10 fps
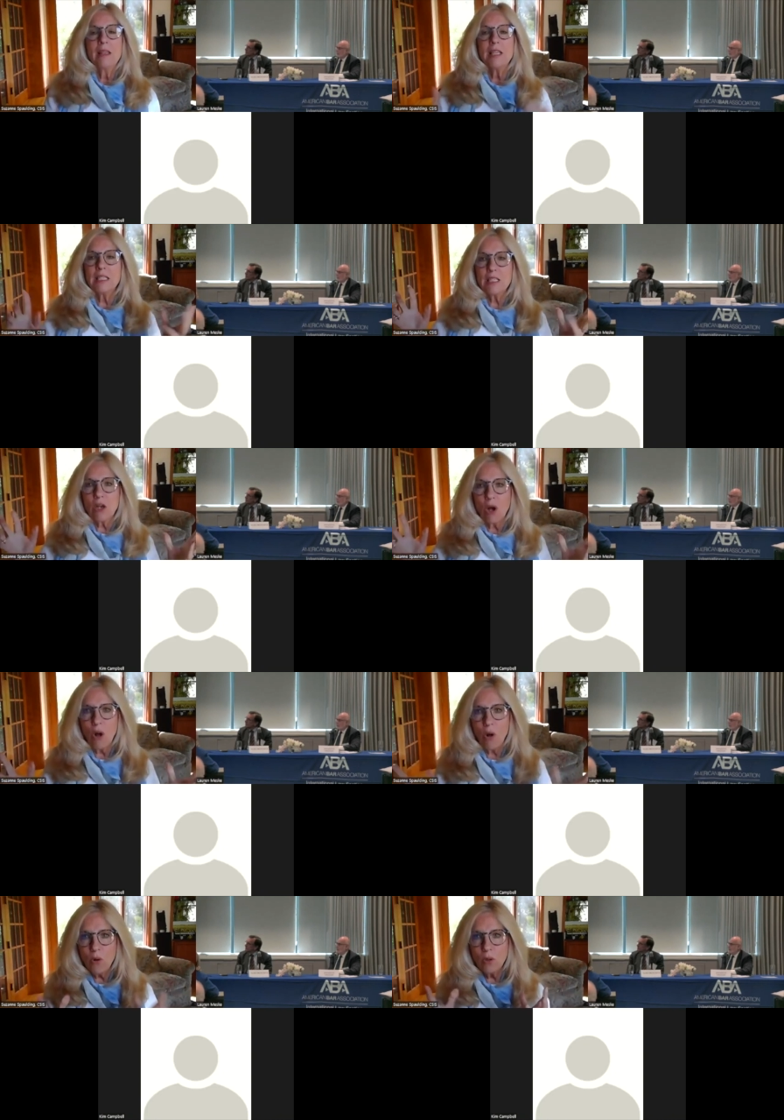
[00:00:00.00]
This is a
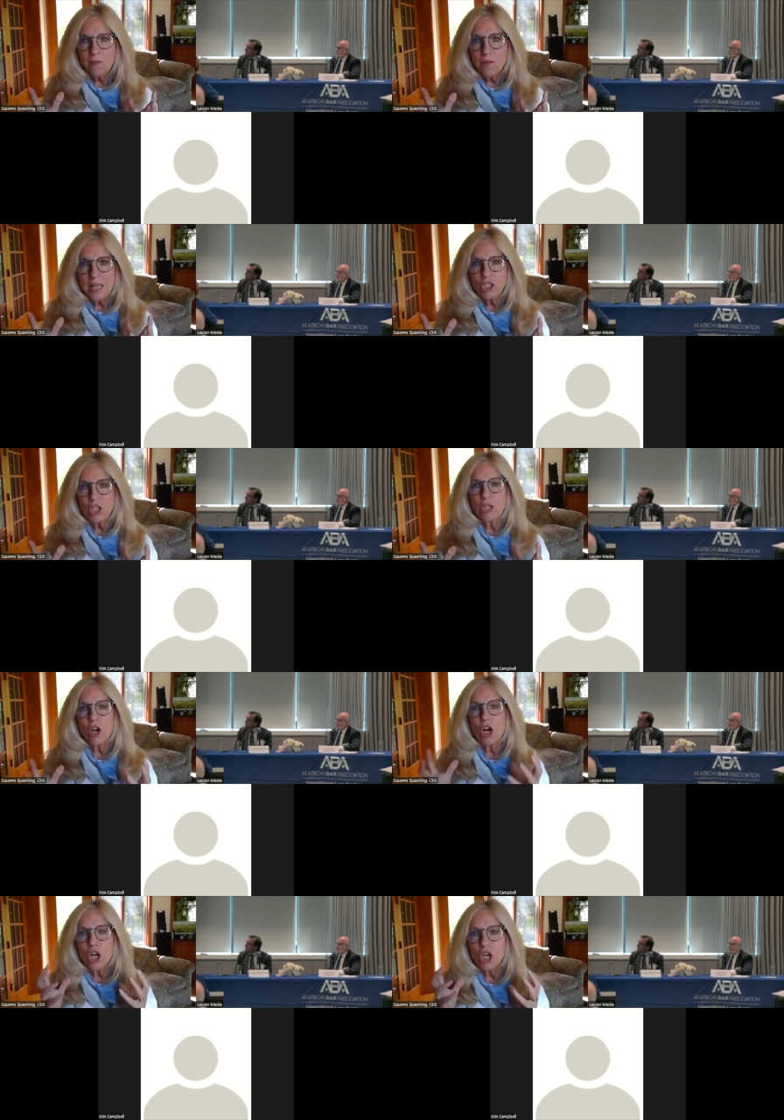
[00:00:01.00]
whole of
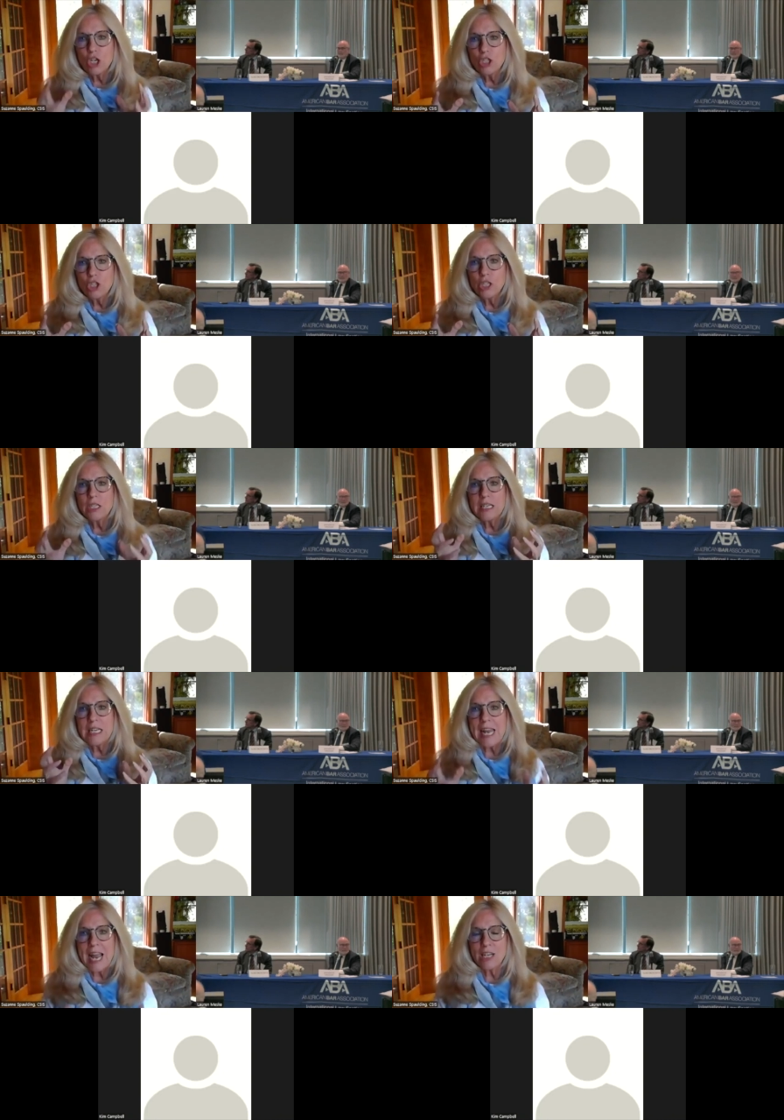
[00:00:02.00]
nation, urgent
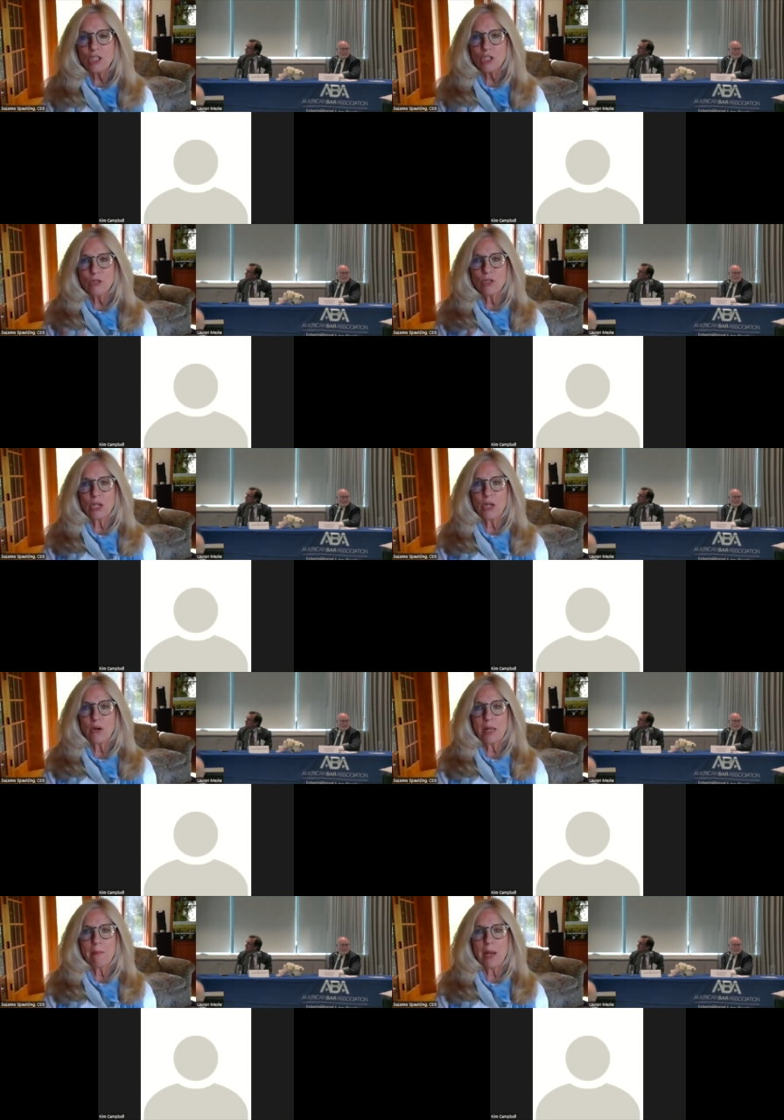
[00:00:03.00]
national
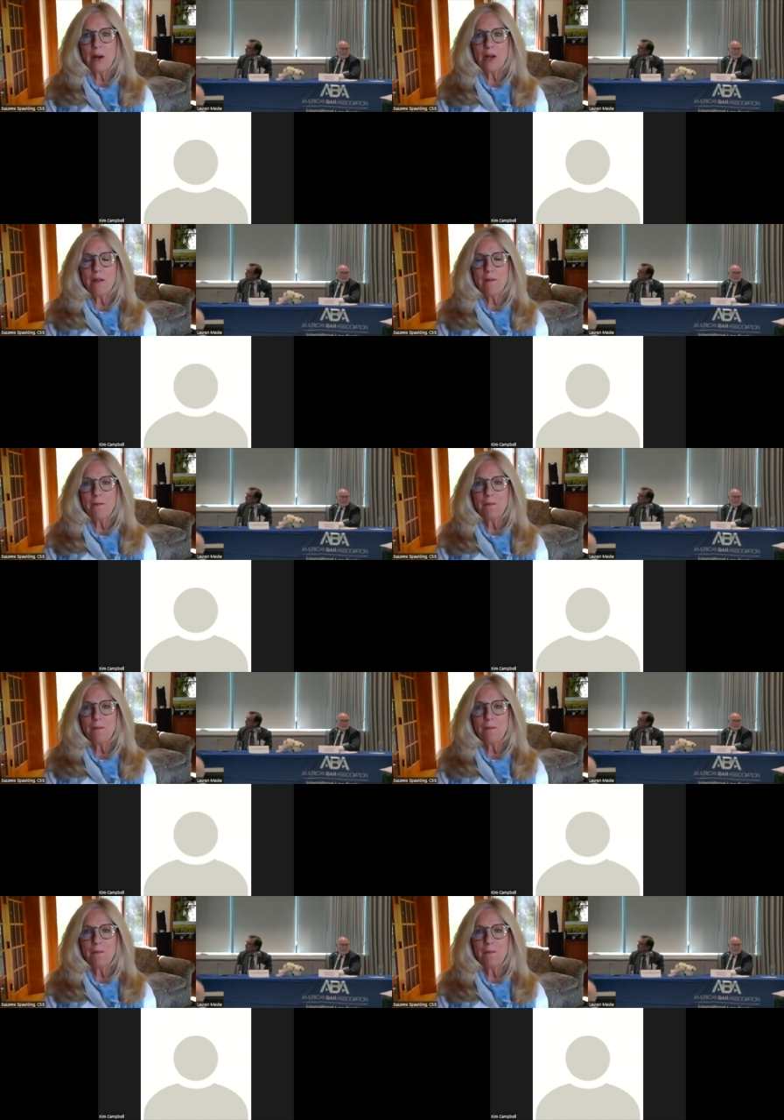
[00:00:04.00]
security imperative.